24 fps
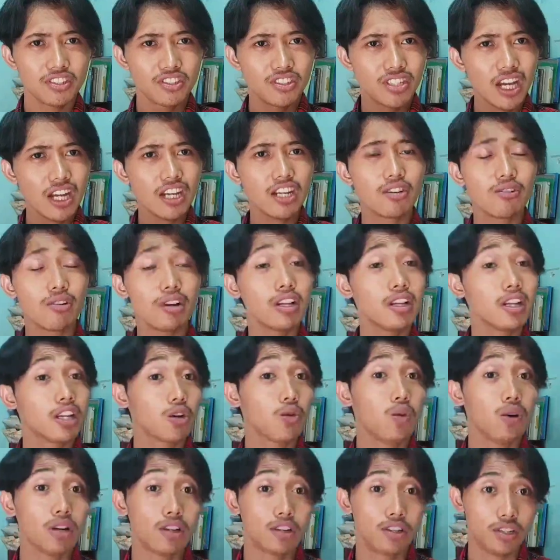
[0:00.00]
Gender
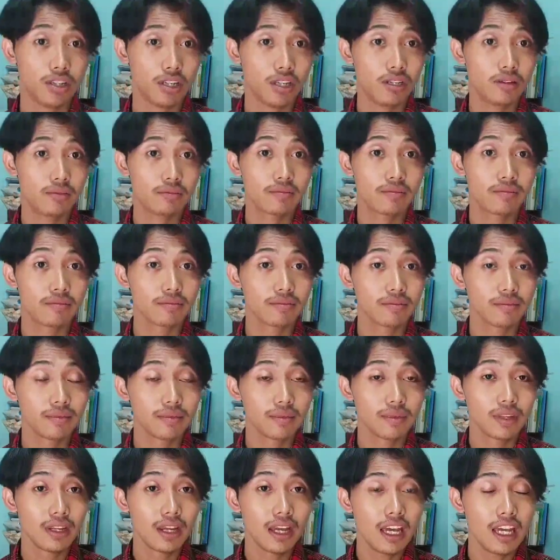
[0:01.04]
inequality
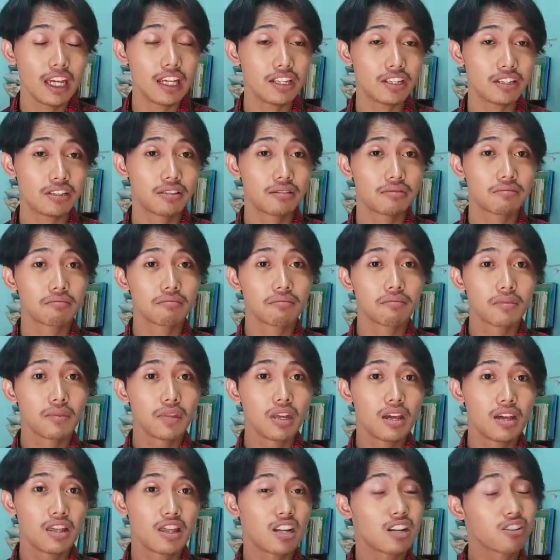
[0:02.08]
is
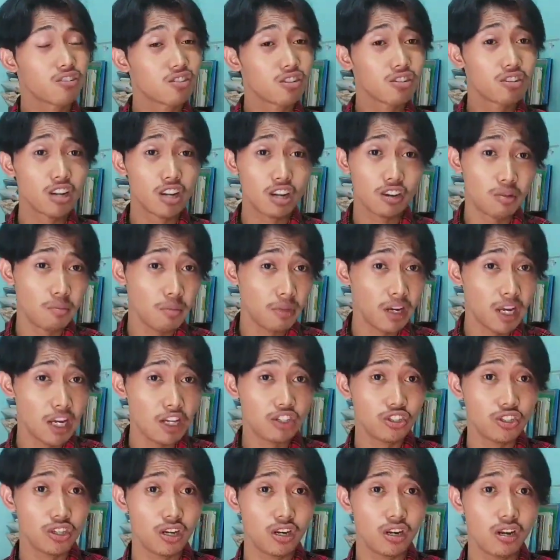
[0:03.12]
the
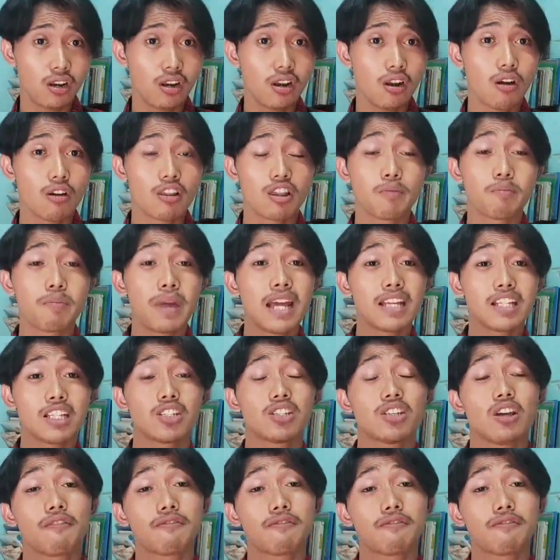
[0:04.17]
discrimination on the basis